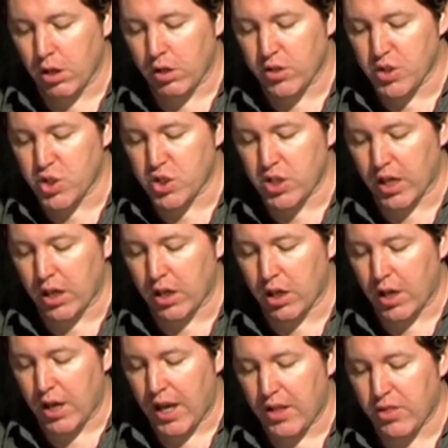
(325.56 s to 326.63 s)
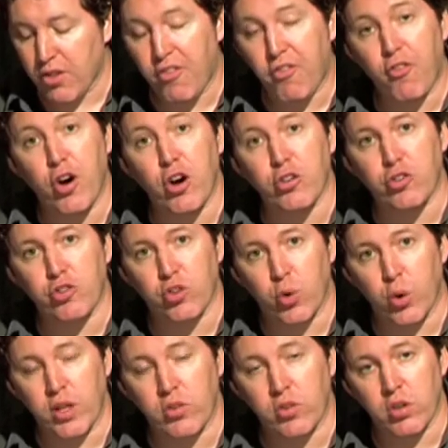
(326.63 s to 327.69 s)
the stick in the first
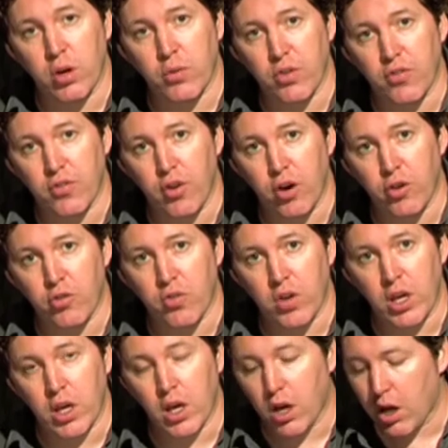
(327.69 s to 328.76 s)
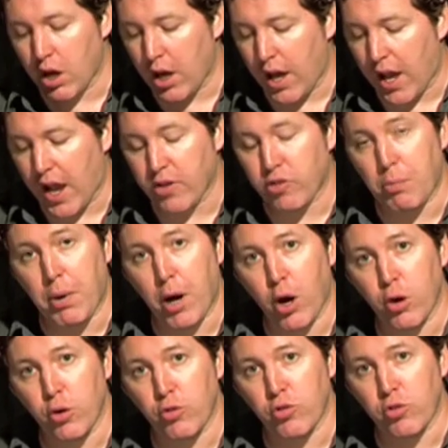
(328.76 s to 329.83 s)
joint of the first finger as
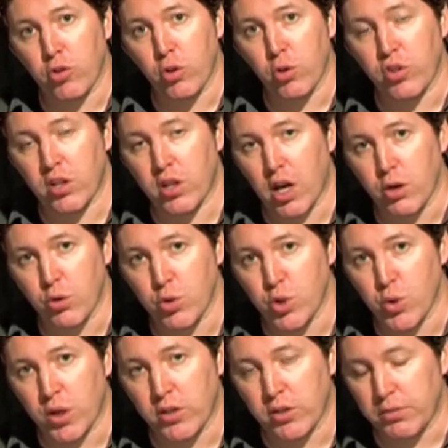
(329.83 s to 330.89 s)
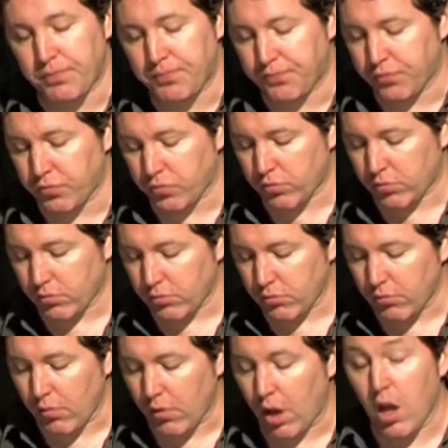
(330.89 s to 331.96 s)
opposed to the knuckle joint.
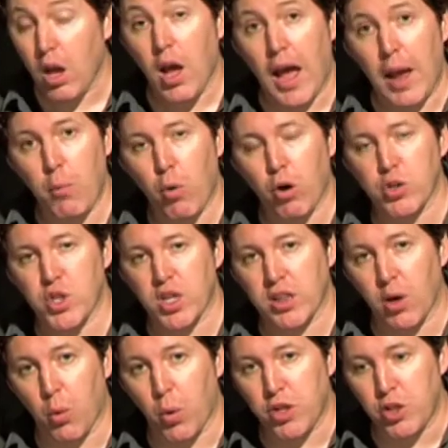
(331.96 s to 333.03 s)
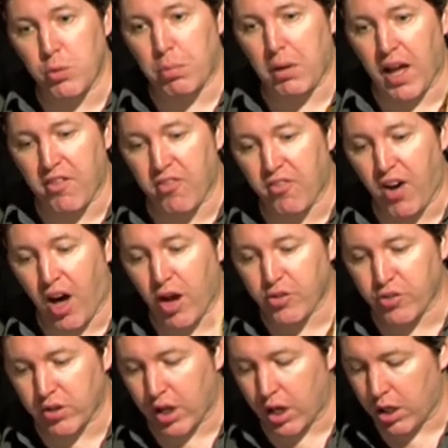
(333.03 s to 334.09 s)
And watching that when you play
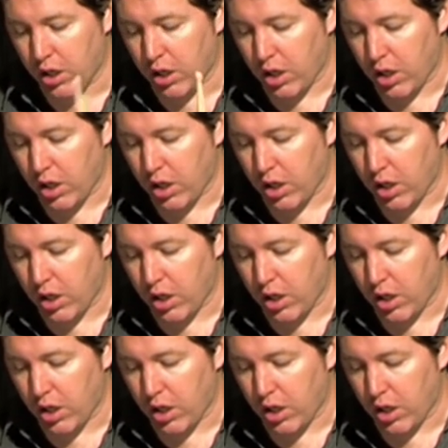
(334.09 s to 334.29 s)
faster,